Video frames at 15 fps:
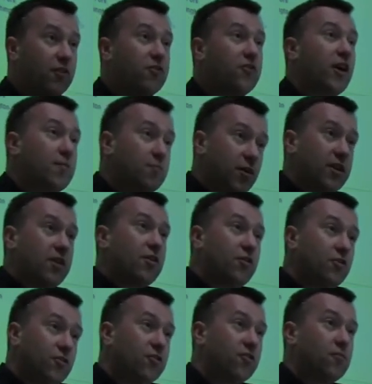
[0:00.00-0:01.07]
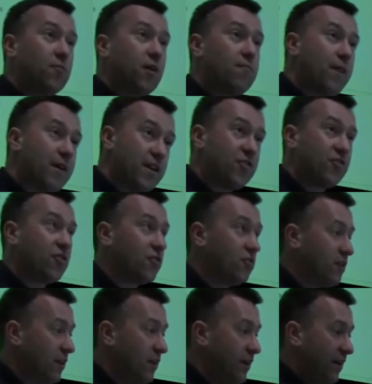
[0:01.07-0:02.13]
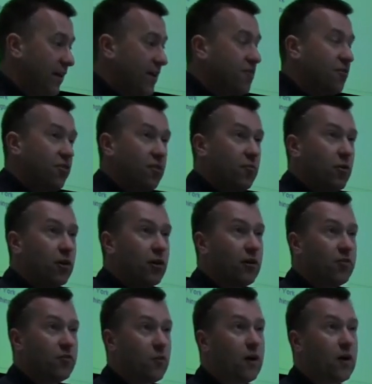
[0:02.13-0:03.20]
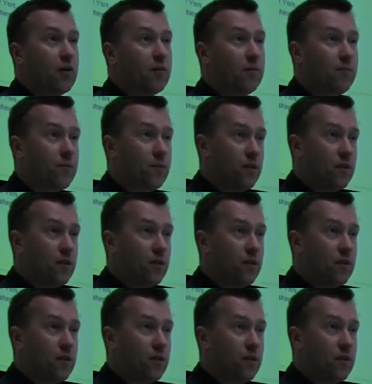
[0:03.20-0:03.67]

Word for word: assign my users and my managers into the model as well,